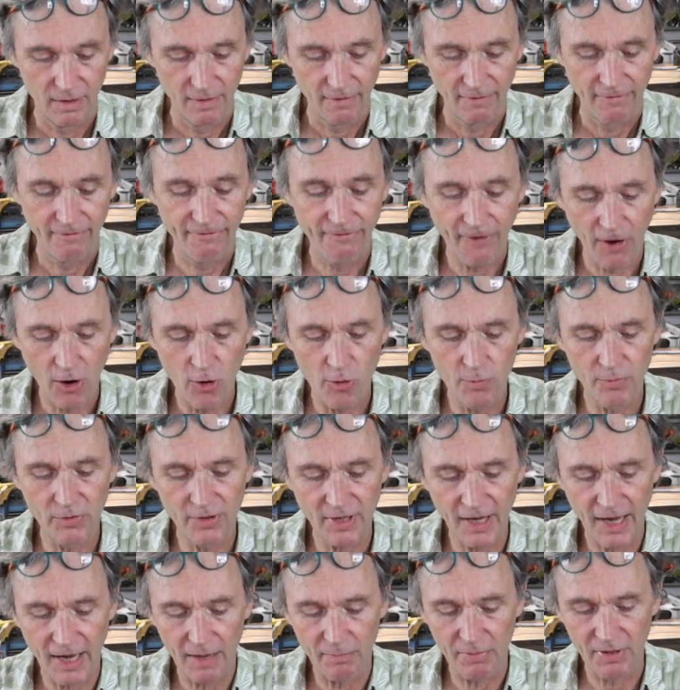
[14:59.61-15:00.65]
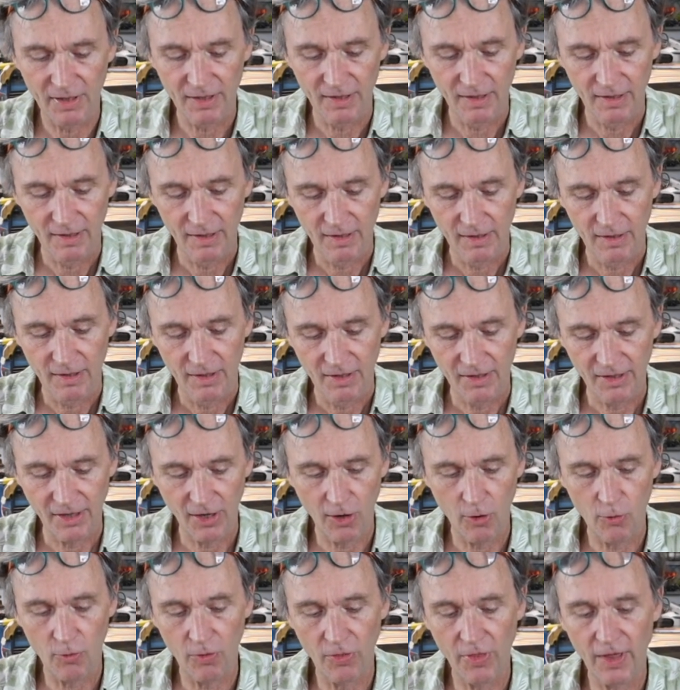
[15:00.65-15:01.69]
foam tapes.
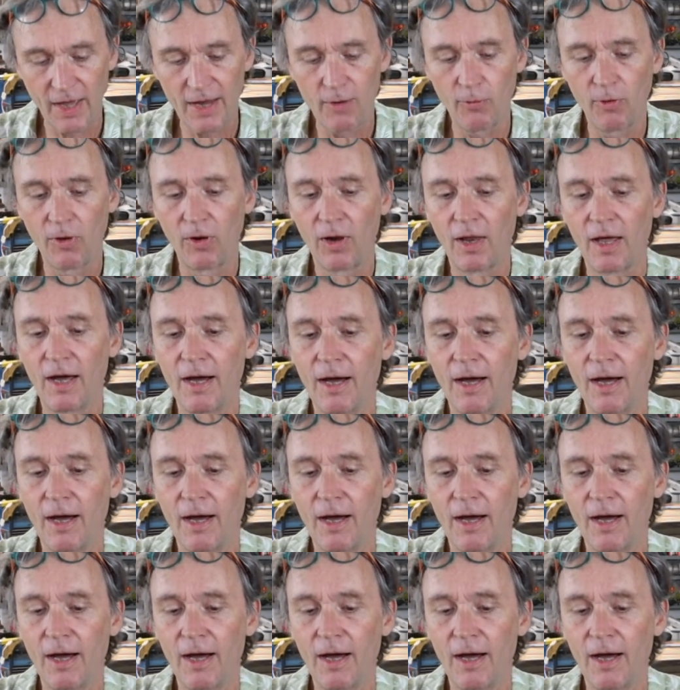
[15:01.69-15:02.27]
So they will